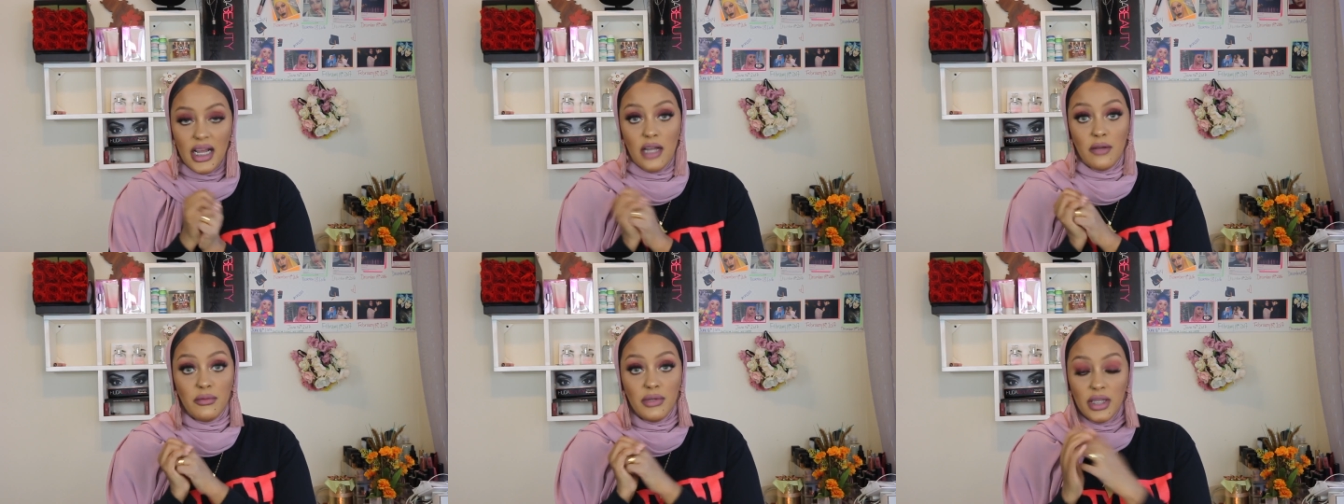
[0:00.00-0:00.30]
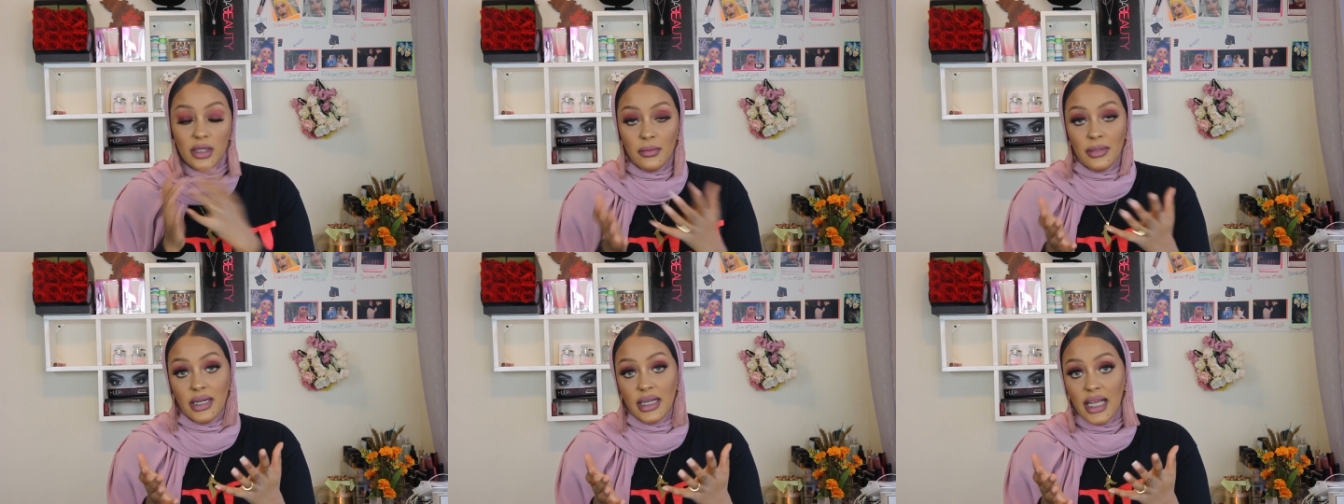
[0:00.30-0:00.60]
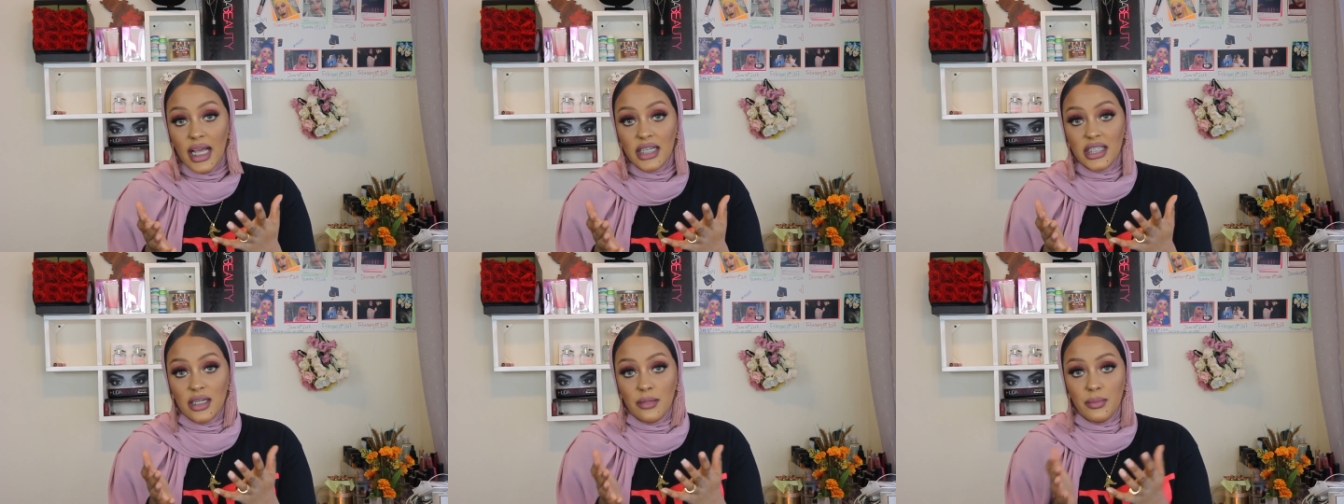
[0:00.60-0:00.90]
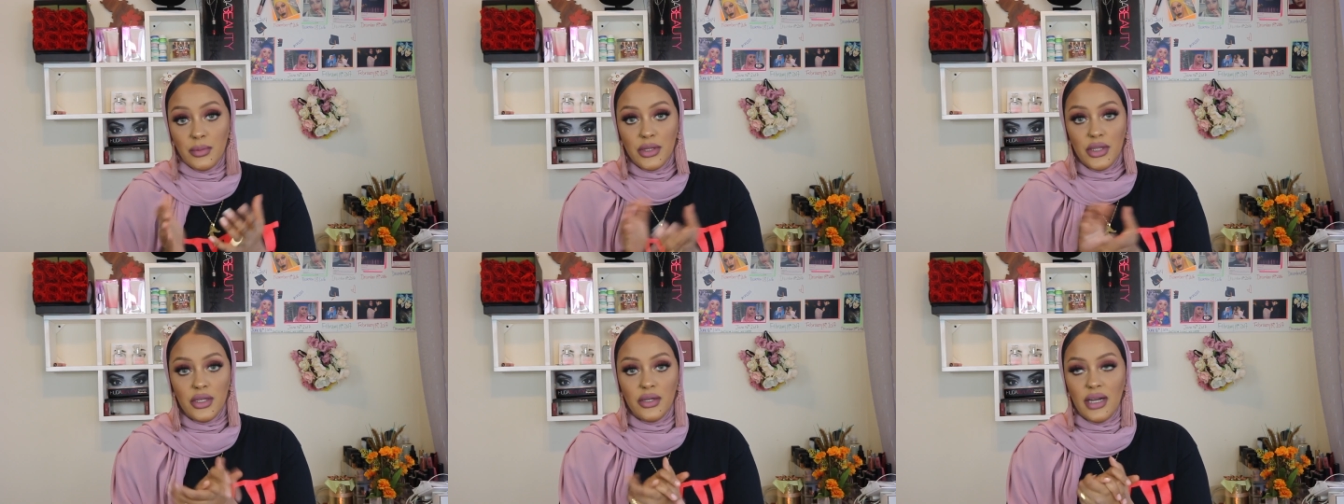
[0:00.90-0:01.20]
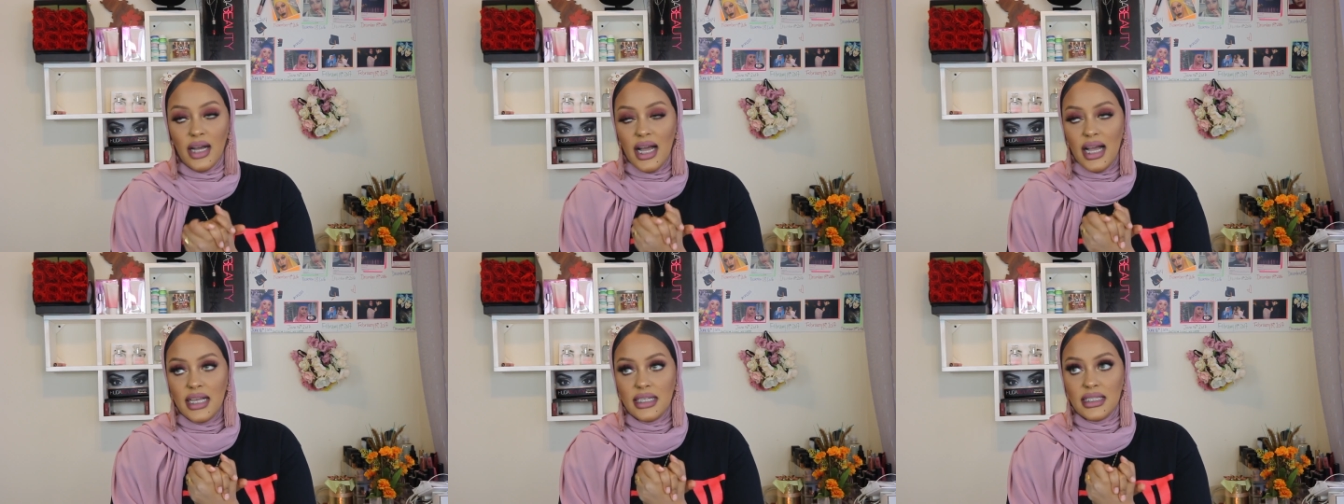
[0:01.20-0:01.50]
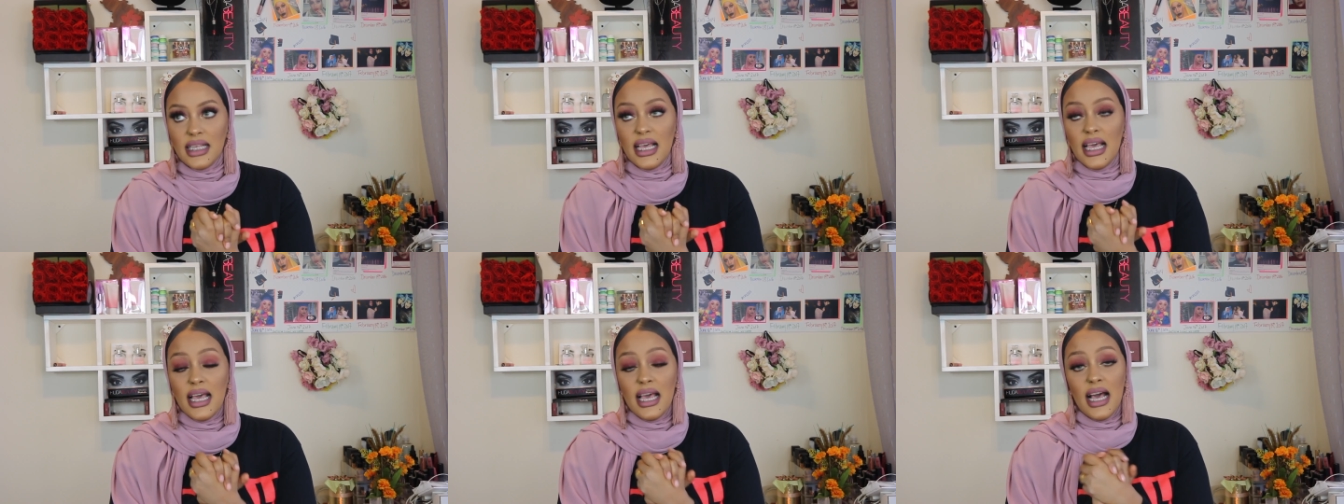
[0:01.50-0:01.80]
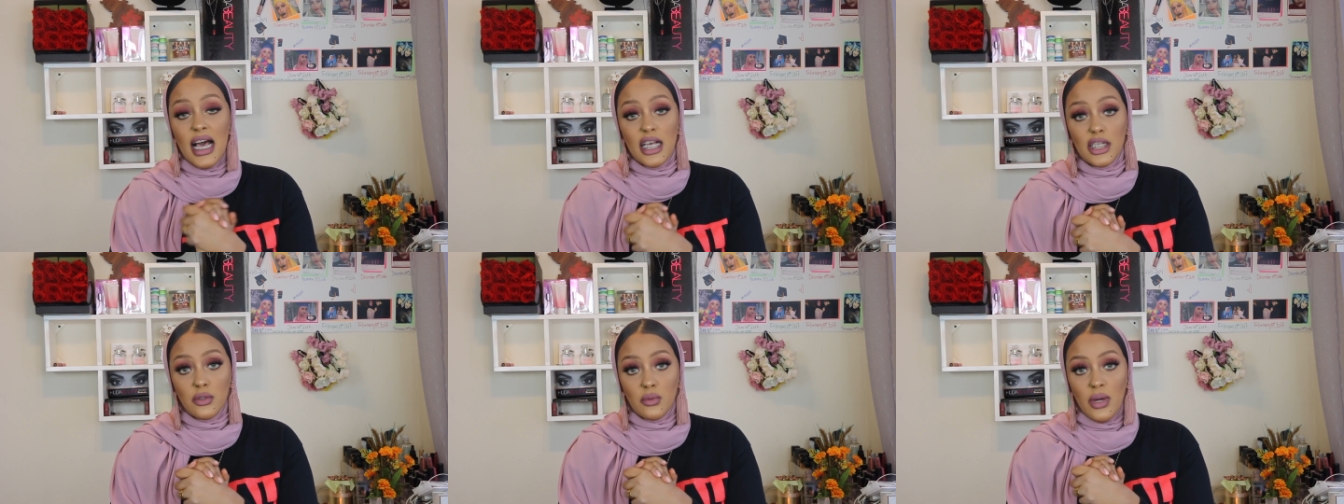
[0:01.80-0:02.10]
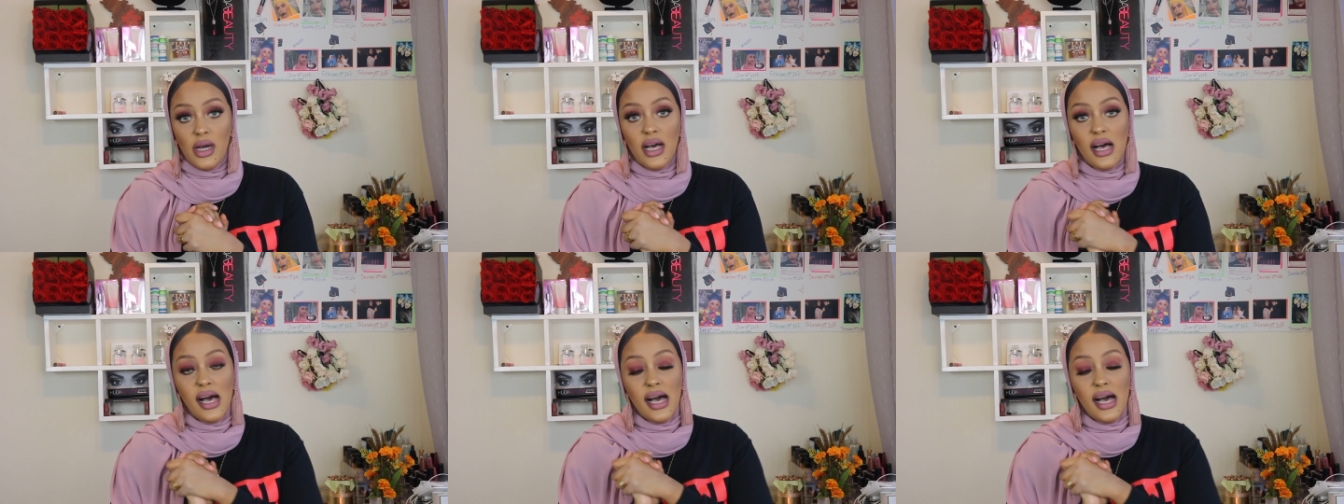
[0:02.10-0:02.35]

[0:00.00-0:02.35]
I really want to catch up with you guys, as well